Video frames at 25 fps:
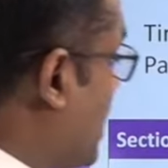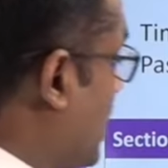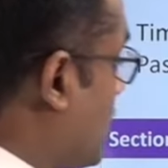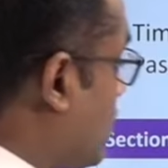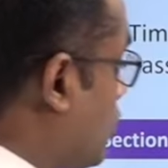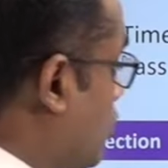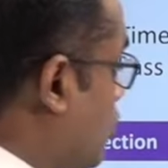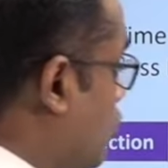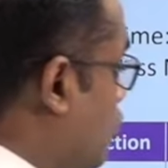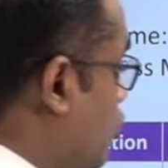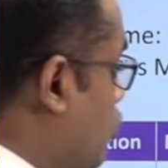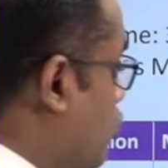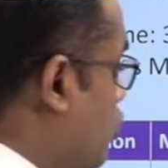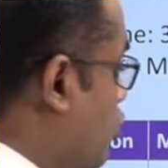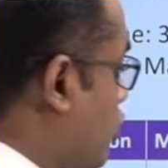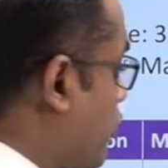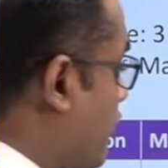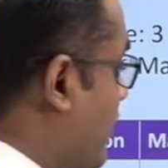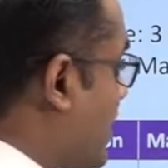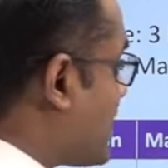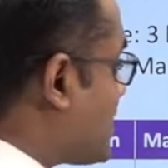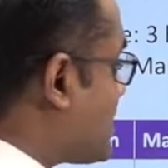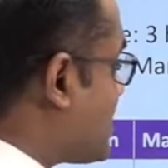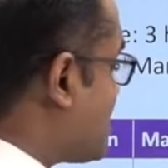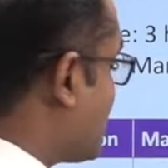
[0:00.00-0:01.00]
the 2
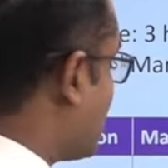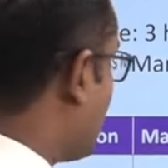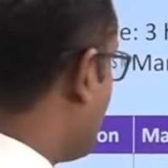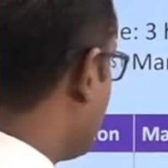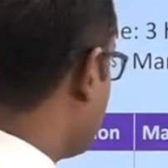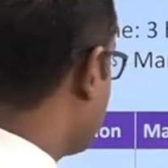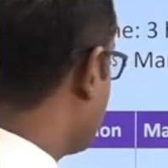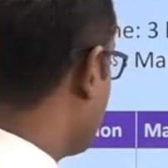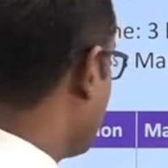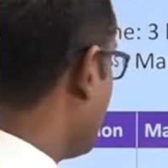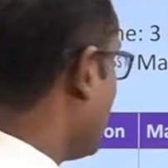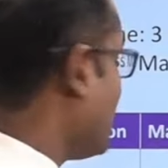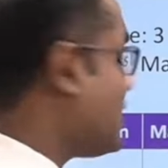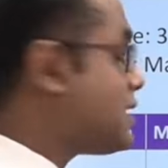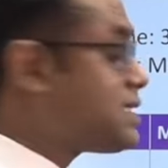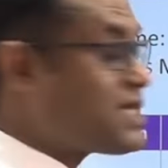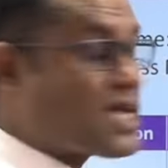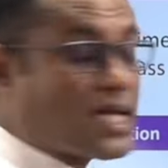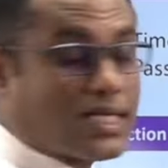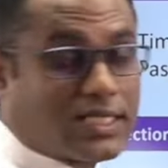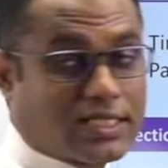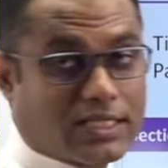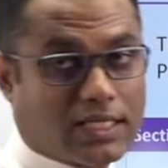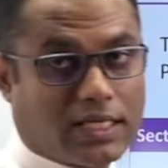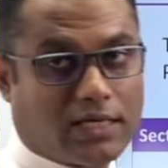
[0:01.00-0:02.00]
questions in
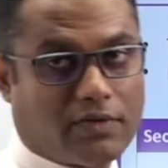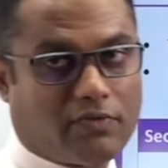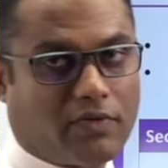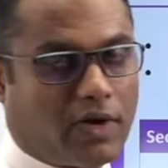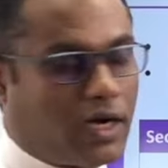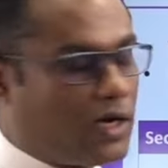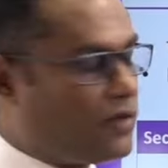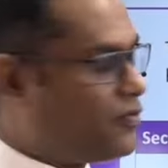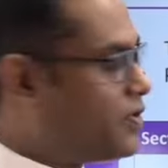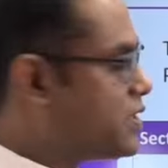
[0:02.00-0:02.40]
section 1,